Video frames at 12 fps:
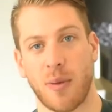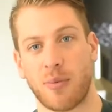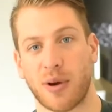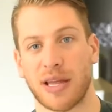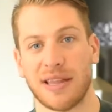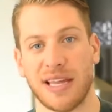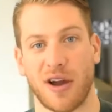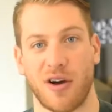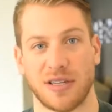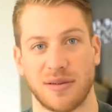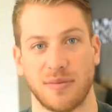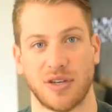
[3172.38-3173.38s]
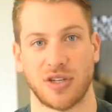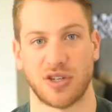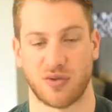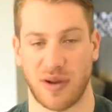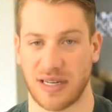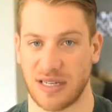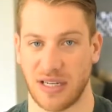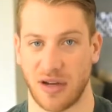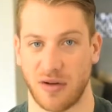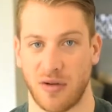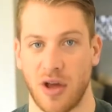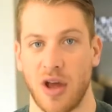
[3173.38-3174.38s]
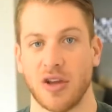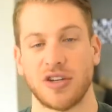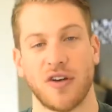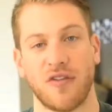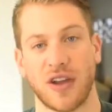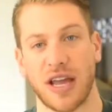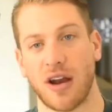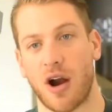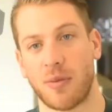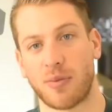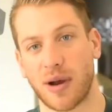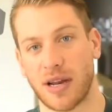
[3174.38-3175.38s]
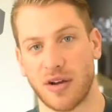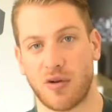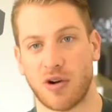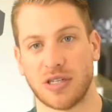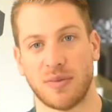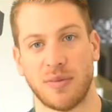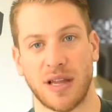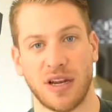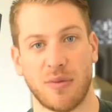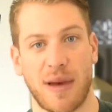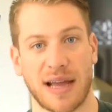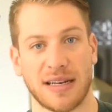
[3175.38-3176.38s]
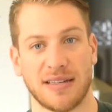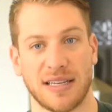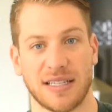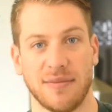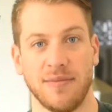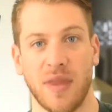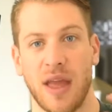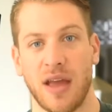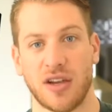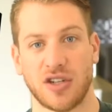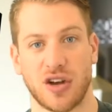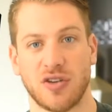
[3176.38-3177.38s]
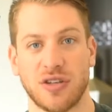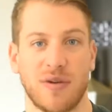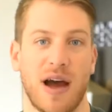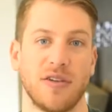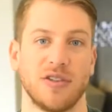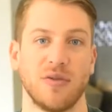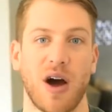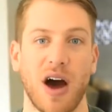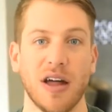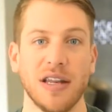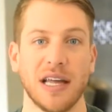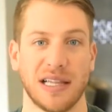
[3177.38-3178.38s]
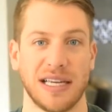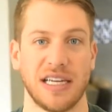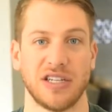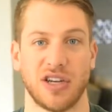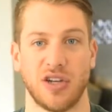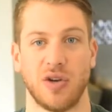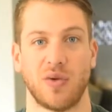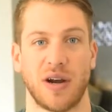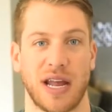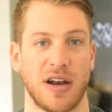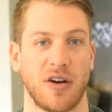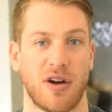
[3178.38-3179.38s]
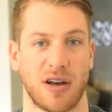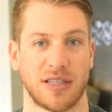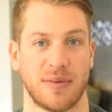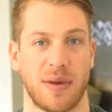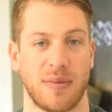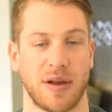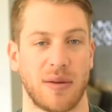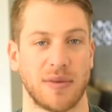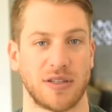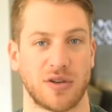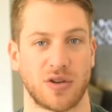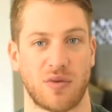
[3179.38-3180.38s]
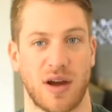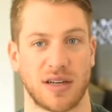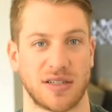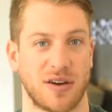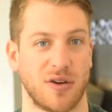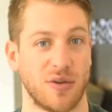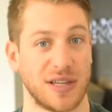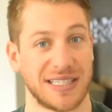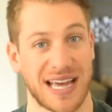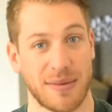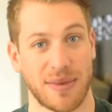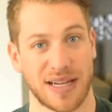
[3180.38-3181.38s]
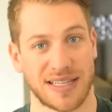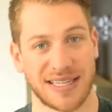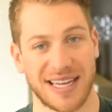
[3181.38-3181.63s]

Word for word: bringing the awesome straight to you. Don't forget our brand new course, Millennial Magnetism, shows you how to unleash your inner awesome and become a social rock star in only 10 minutes a